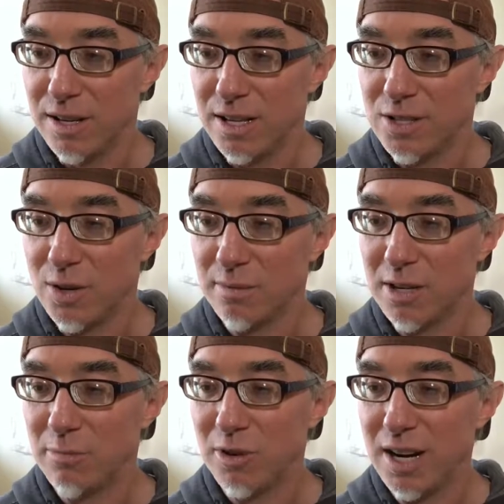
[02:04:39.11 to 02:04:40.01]
And so I'm
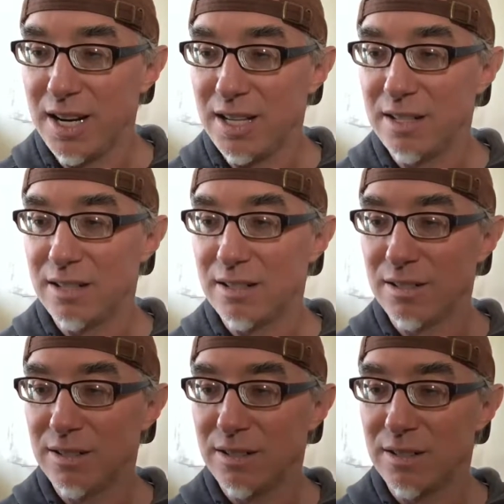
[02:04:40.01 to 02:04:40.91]
going to pray
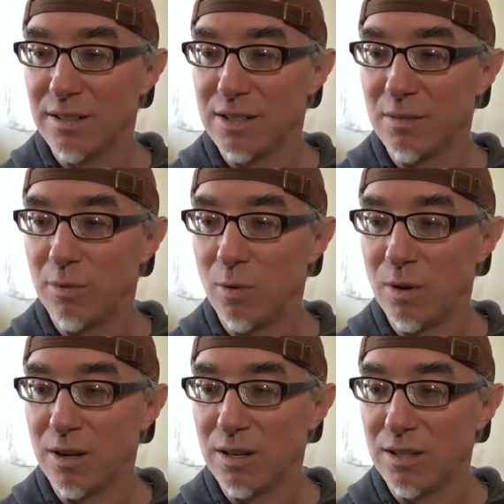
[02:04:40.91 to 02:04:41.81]
the
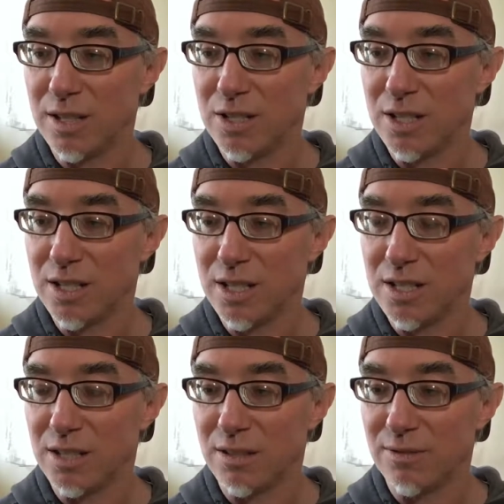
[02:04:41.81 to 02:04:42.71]
support that she
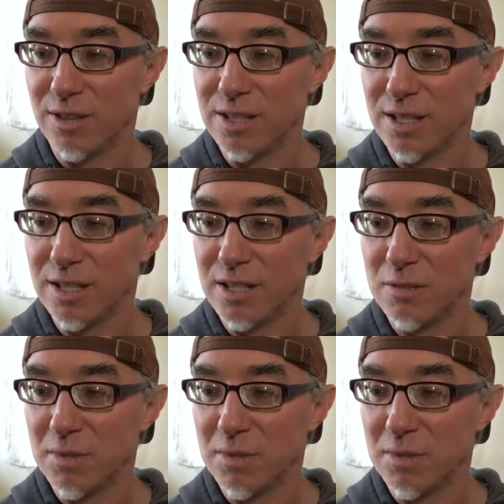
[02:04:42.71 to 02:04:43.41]
needs in confronting this,